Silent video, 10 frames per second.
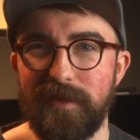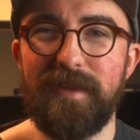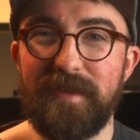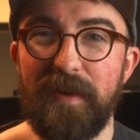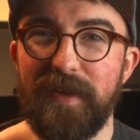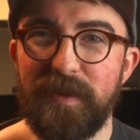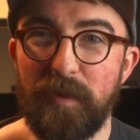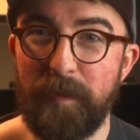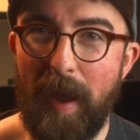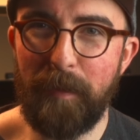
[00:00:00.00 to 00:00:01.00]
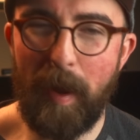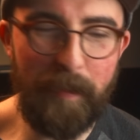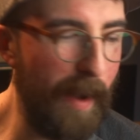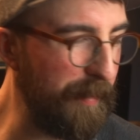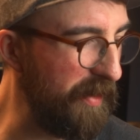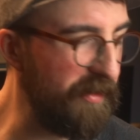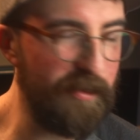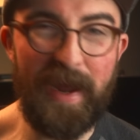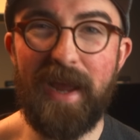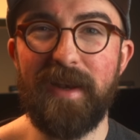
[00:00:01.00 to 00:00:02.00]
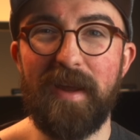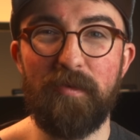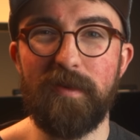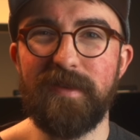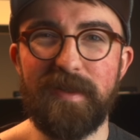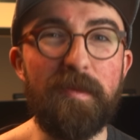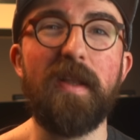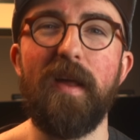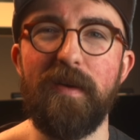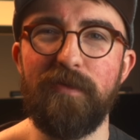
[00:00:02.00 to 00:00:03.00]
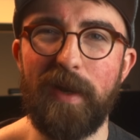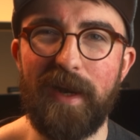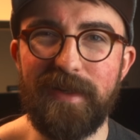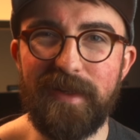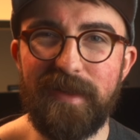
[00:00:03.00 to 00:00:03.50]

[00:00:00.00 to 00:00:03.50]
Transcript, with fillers: This series was backed by popular demand. Everyone seemed to love when I did